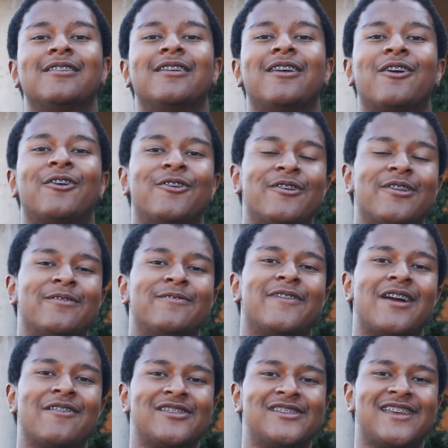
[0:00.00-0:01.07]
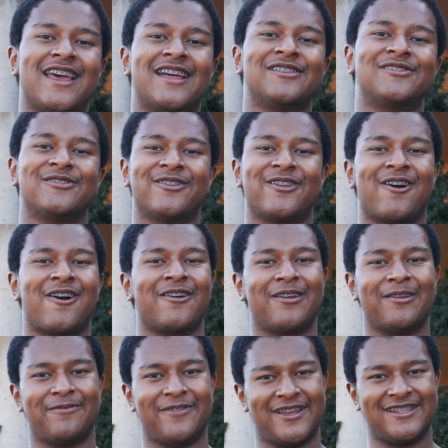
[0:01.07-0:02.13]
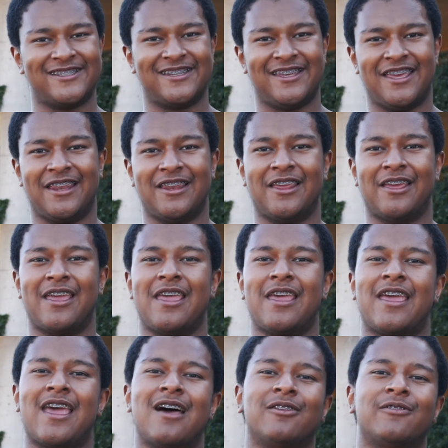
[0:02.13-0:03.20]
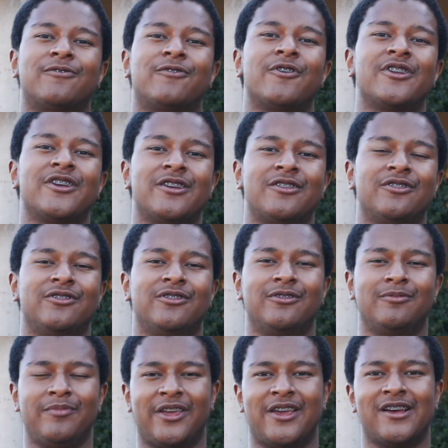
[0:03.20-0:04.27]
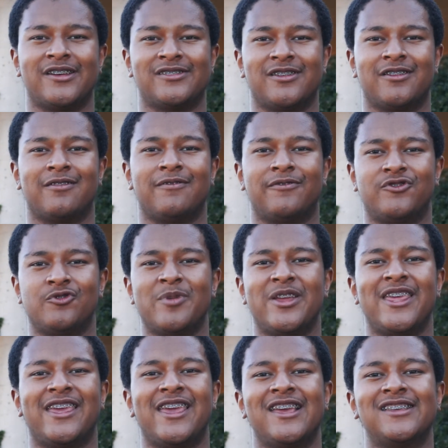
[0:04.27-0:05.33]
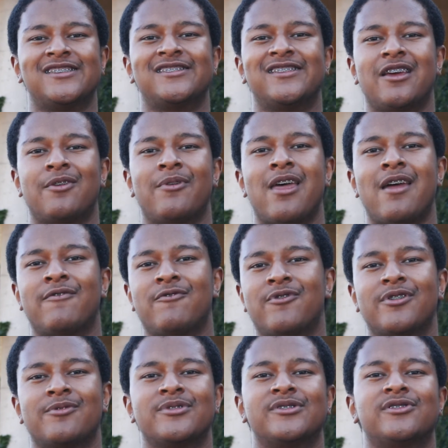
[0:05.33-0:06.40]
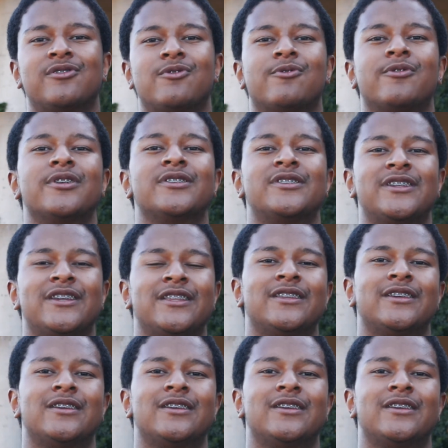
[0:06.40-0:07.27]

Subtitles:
coronavirus canceled our event in California because of too many cases and everyone was quarantined.